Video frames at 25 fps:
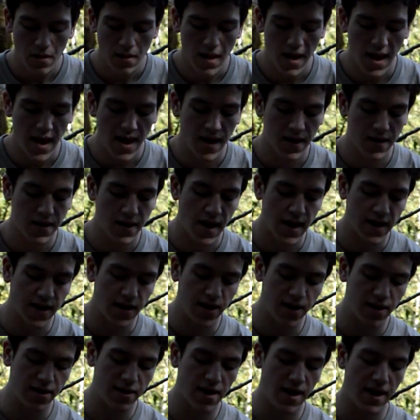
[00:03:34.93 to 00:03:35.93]
And I can
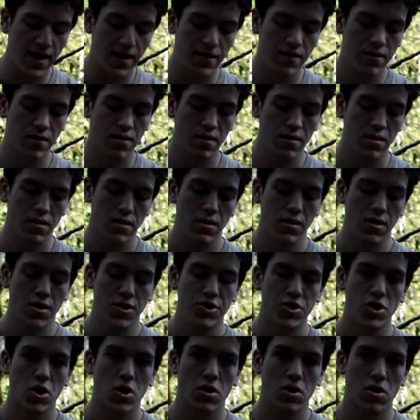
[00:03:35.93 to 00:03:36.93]
ignite
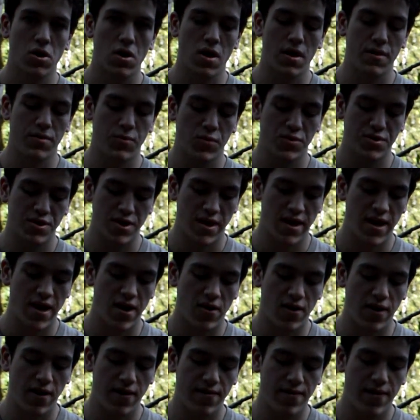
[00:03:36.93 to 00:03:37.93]
char cloth, which I
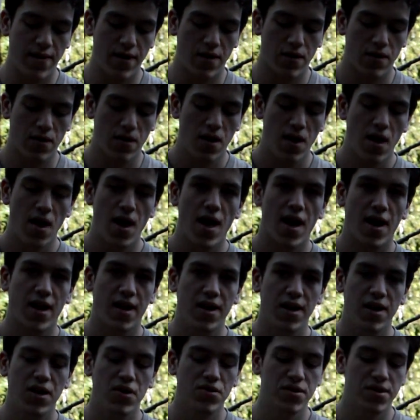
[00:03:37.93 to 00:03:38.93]
carry in there, and I
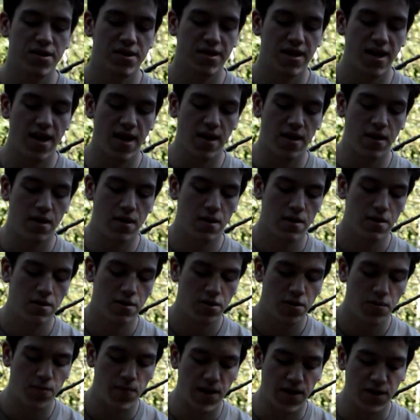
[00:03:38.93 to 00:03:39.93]
can use this tin
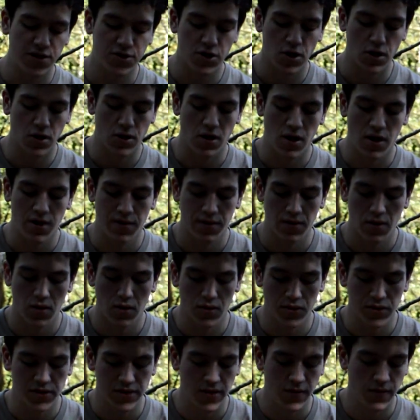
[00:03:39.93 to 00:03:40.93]
to make char cloth
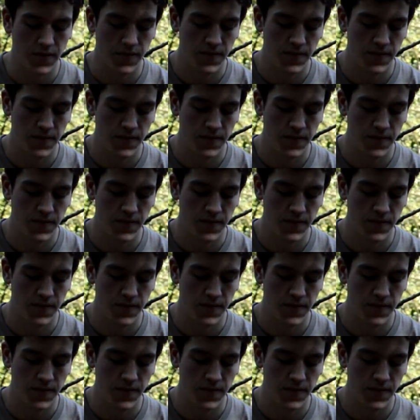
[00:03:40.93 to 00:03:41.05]
also.